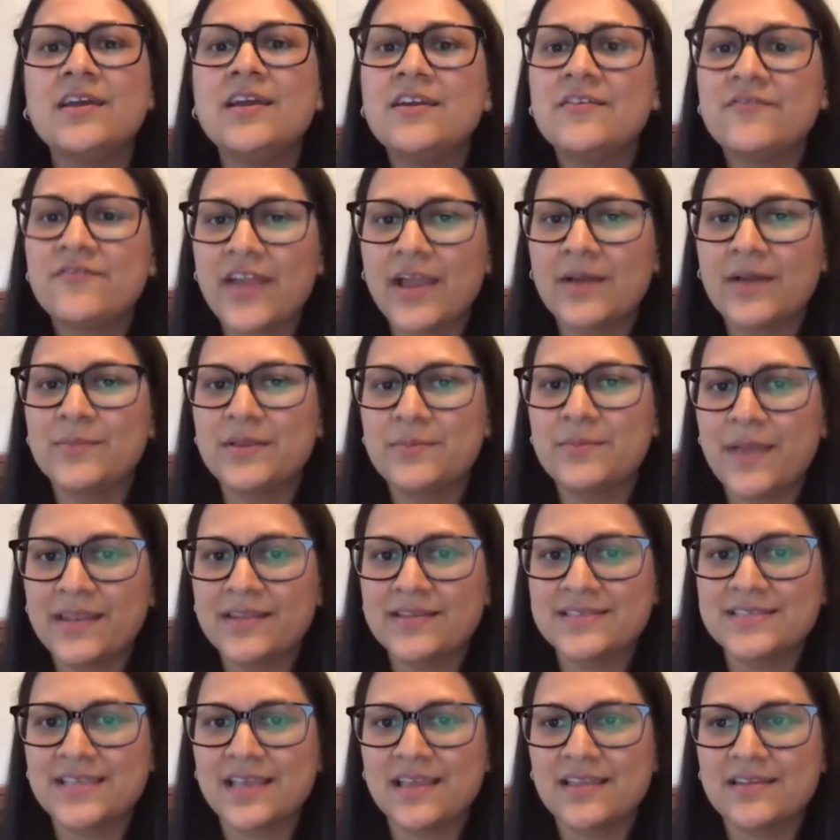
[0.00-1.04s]
family
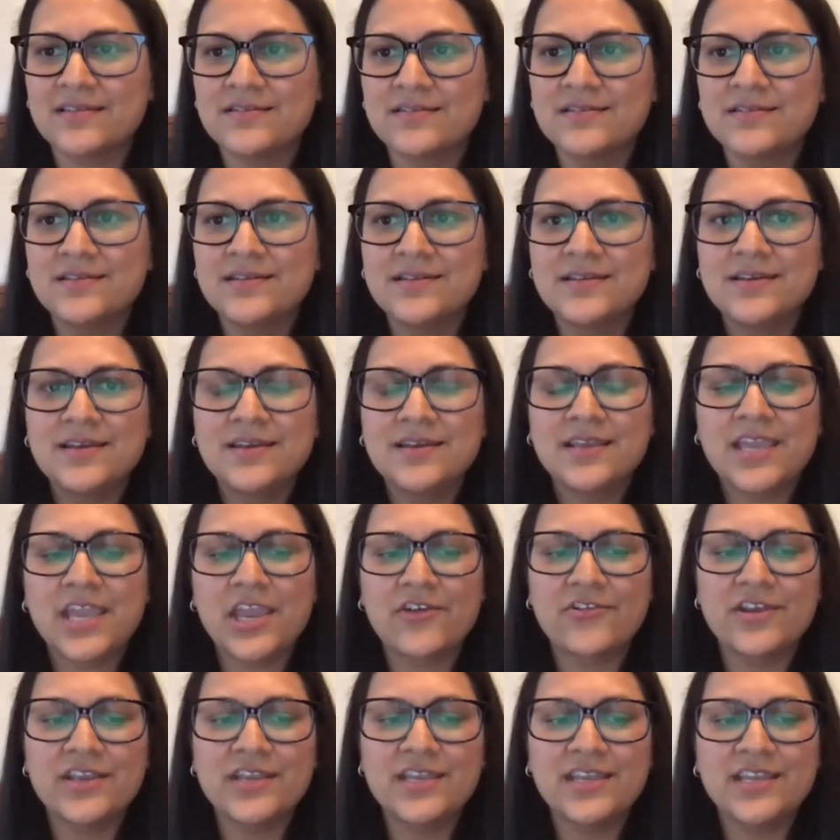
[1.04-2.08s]
medicine.
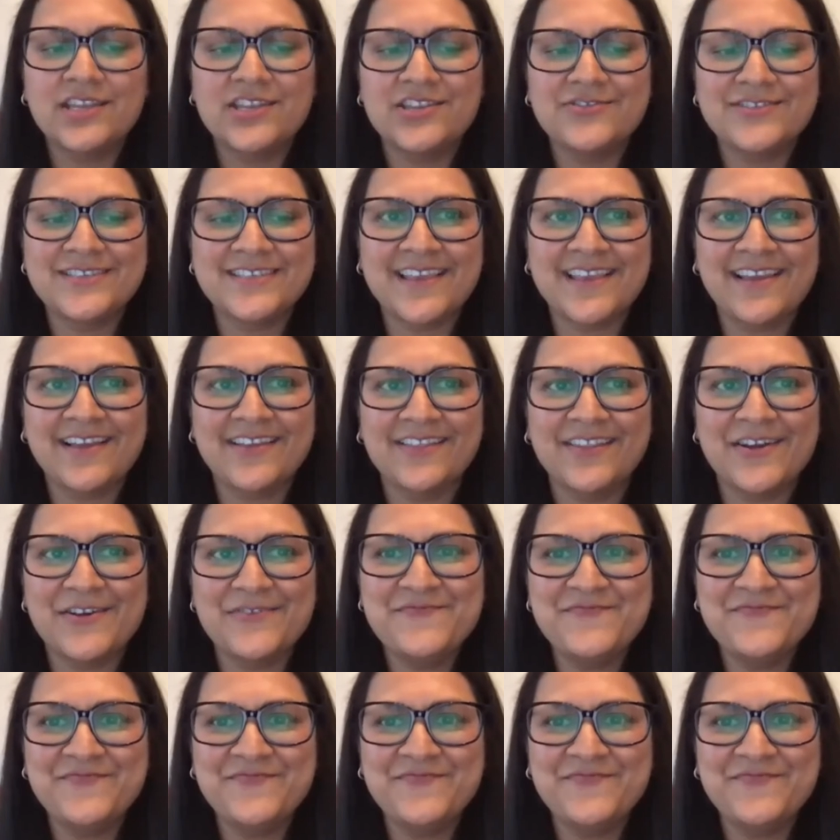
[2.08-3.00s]
Carrie, can you say hello?